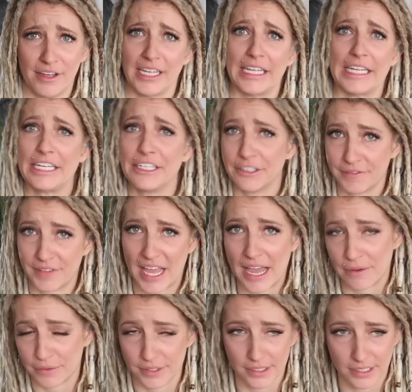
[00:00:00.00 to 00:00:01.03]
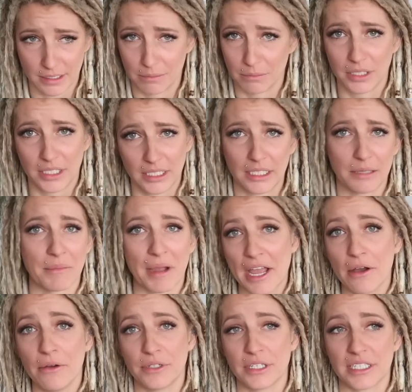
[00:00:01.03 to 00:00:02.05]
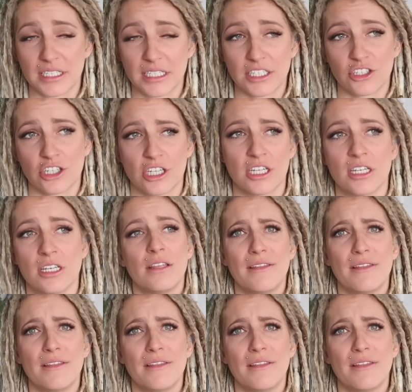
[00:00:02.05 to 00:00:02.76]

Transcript: and a year of that was completely my own decision,